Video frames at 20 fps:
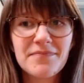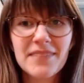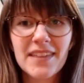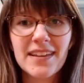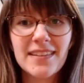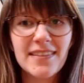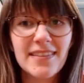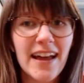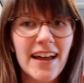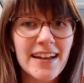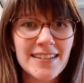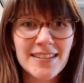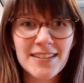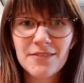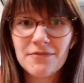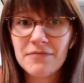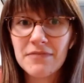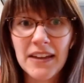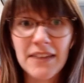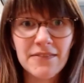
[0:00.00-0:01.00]
last
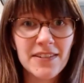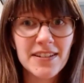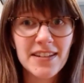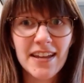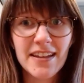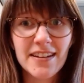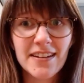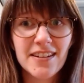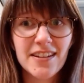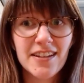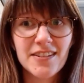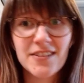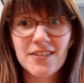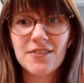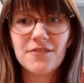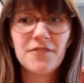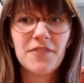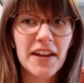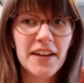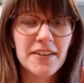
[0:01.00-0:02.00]
5 to 10
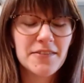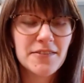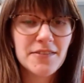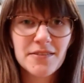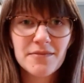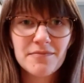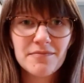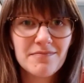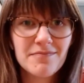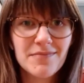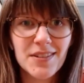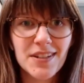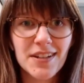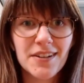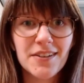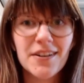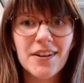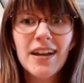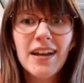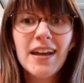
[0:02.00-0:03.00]
touched files,
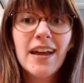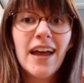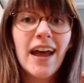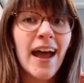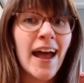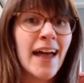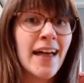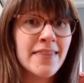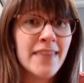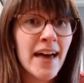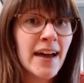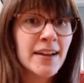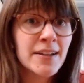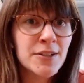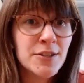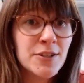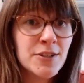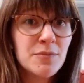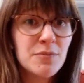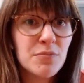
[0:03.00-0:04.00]
and that
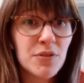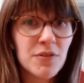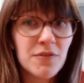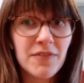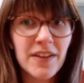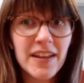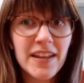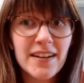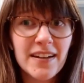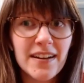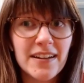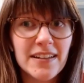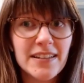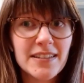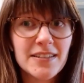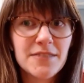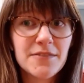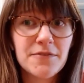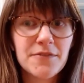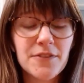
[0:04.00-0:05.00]
could prevent
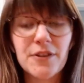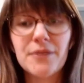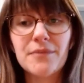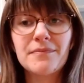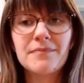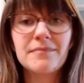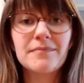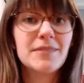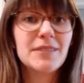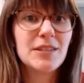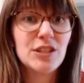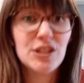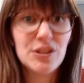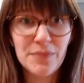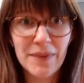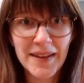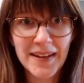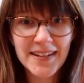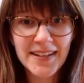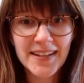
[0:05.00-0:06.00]
us from
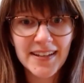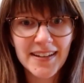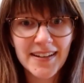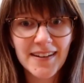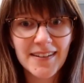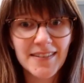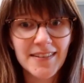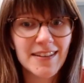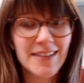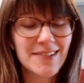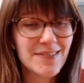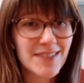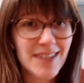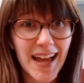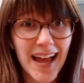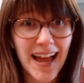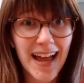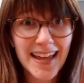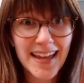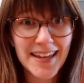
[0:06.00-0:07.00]
spending a lot of
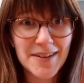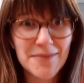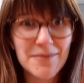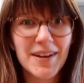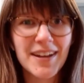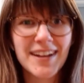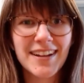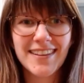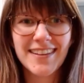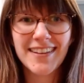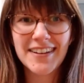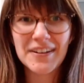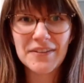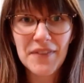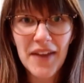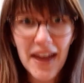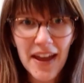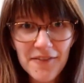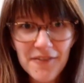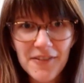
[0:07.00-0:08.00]
time and a lot
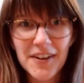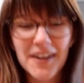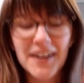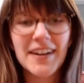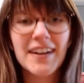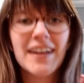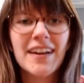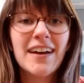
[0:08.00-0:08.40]
of effort